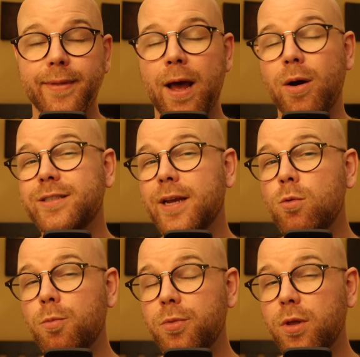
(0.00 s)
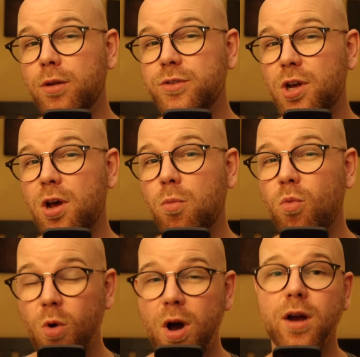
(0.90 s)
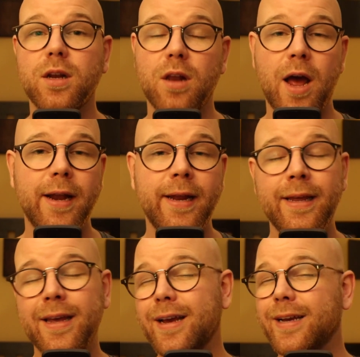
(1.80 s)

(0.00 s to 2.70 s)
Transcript: Now, I say the term work lightly